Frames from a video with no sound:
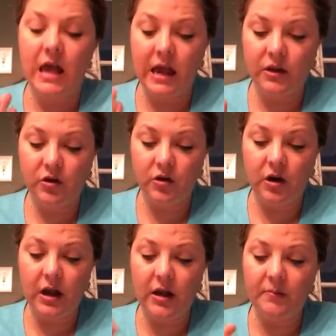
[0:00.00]
and
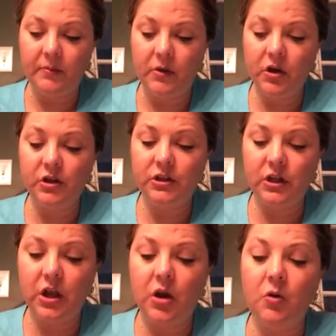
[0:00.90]
you're good to
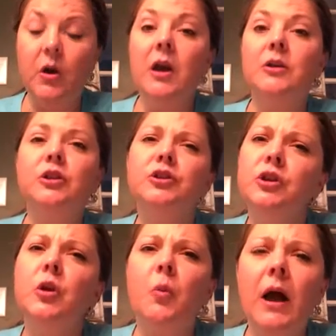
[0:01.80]
go. Do
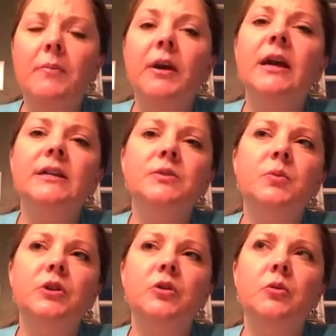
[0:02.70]
you know why? Because
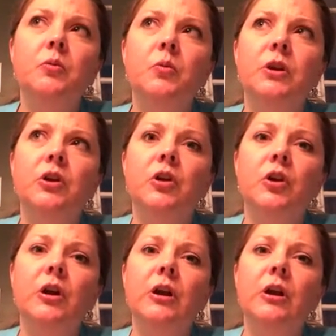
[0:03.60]
when
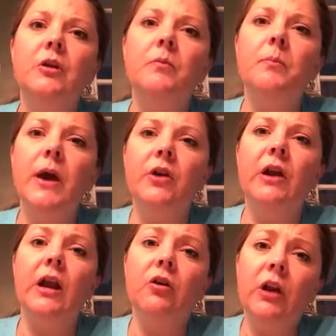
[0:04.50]
you're better
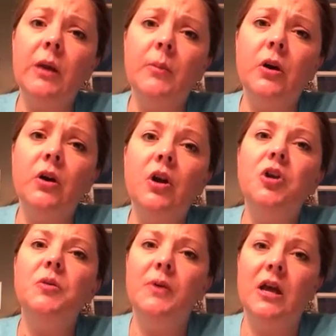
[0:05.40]
at grammar,
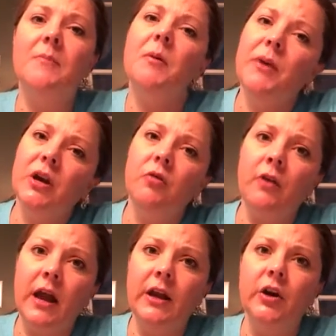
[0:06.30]
you become a better
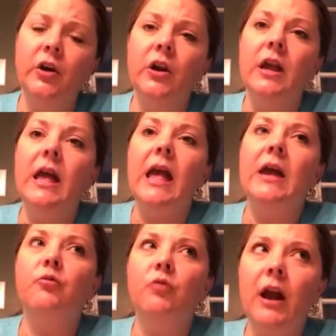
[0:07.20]
writer,
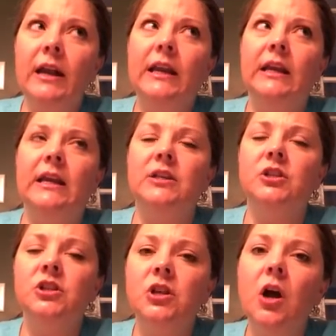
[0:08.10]
and writing is
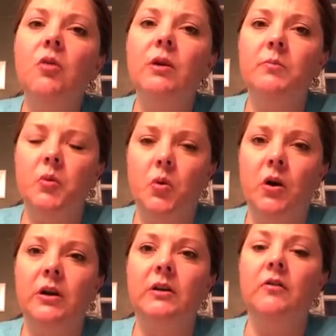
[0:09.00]
so
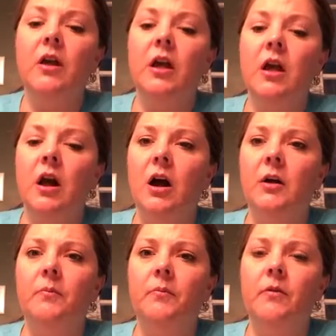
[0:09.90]
important
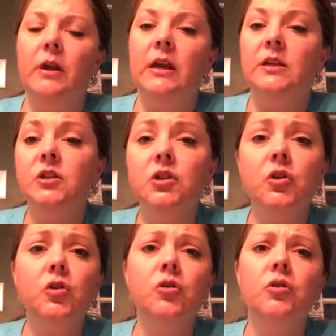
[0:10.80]
in
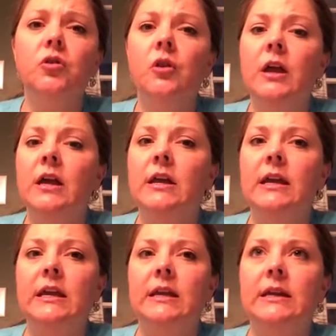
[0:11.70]
school,
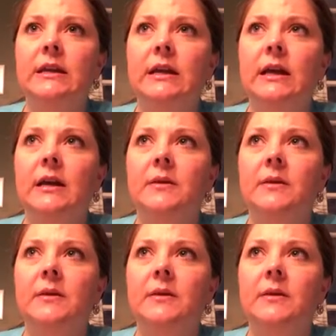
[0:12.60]
in